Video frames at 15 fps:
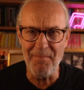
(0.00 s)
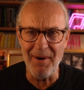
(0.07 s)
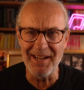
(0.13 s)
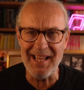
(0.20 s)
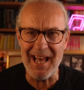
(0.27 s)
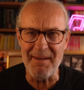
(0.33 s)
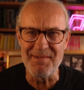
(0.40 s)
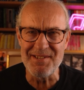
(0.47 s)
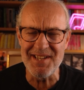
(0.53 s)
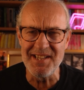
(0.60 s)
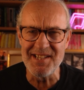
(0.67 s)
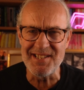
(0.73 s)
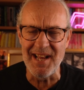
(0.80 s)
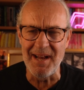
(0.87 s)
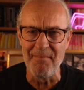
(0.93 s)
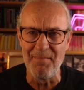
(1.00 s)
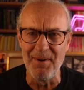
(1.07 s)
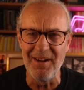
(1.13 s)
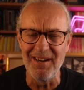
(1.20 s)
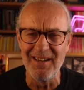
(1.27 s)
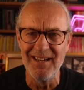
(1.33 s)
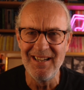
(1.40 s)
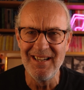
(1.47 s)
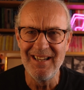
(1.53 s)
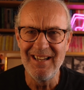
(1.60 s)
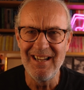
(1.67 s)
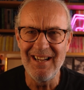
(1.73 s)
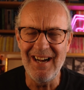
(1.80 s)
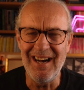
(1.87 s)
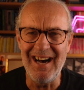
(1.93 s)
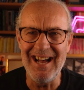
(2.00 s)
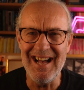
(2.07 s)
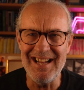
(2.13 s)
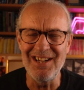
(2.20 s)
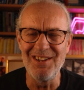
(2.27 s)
my game since then, but I had